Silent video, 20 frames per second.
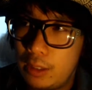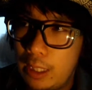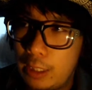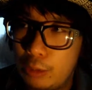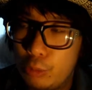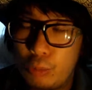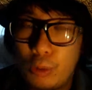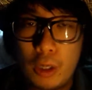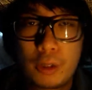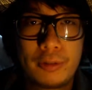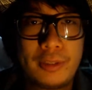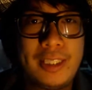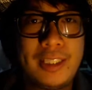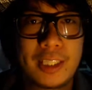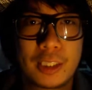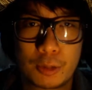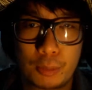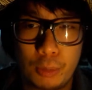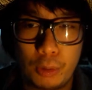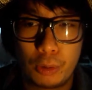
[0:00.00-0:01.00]
And the world
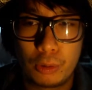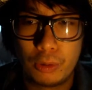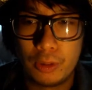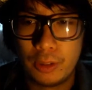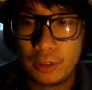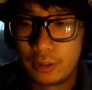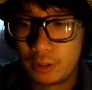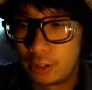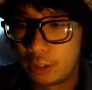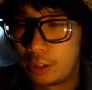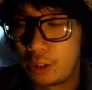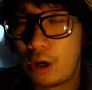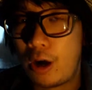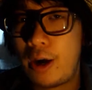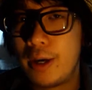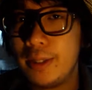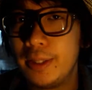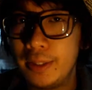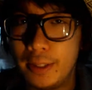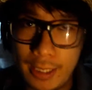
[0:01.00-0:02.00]
needs explorers to
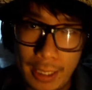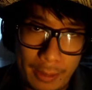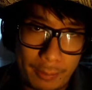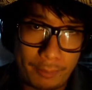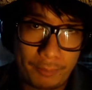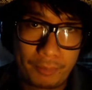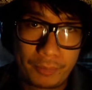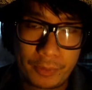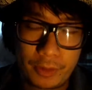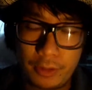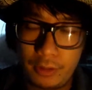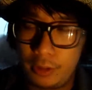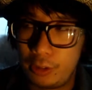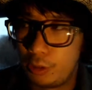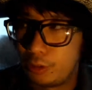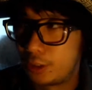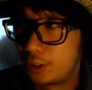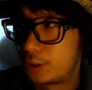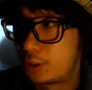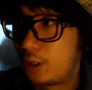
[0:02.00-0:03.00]
guide them.
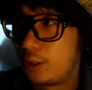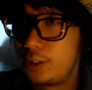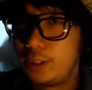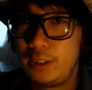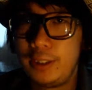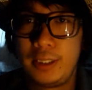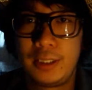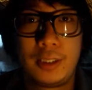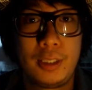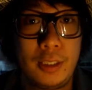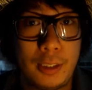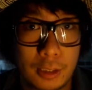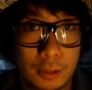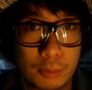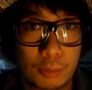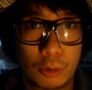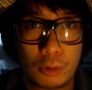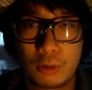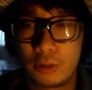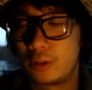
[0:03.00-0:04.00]
Society needs these
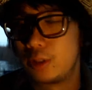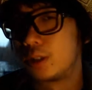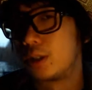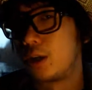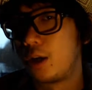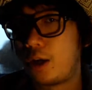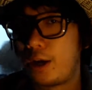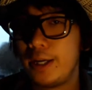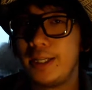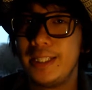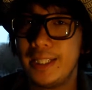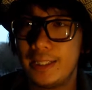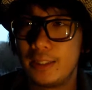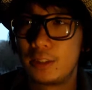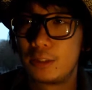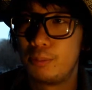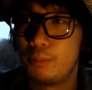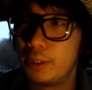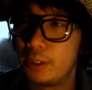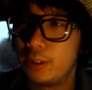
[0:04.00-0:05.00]
explorers to guide
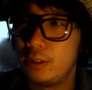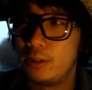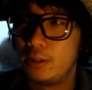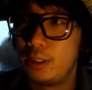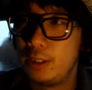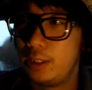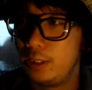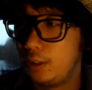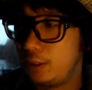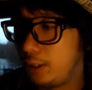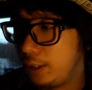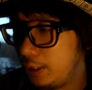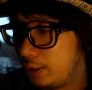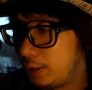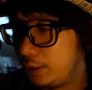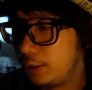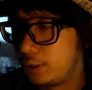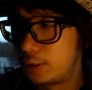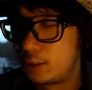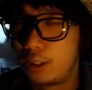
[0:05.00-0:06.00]
it, because it
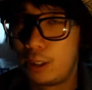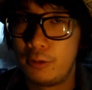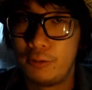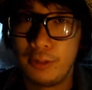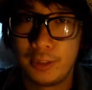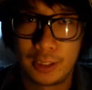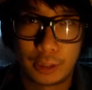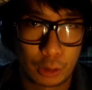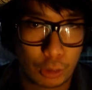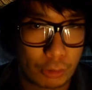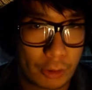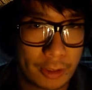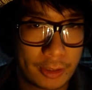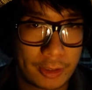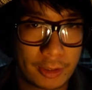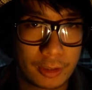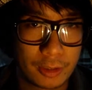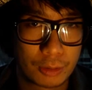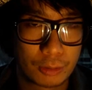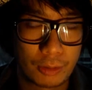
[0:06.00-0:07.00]
in itself is in
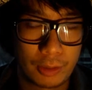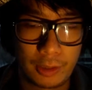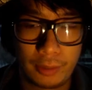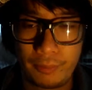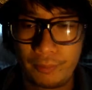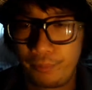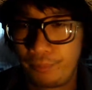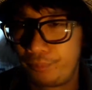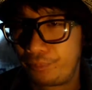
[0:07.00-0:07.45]
crisis, right?